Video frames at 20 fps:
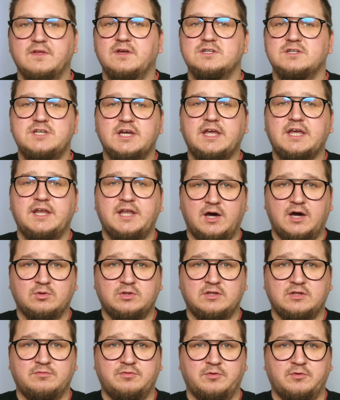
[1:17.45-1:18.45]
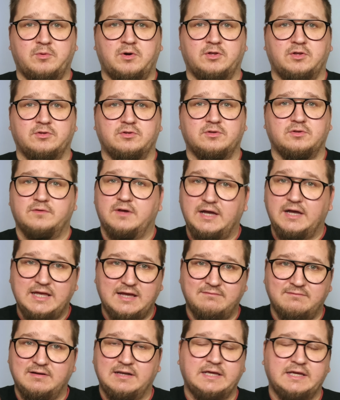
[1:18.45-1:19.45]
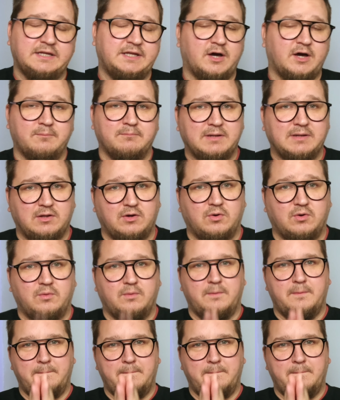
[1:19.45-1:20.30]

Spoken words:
Check it out if you want. I have a link down below.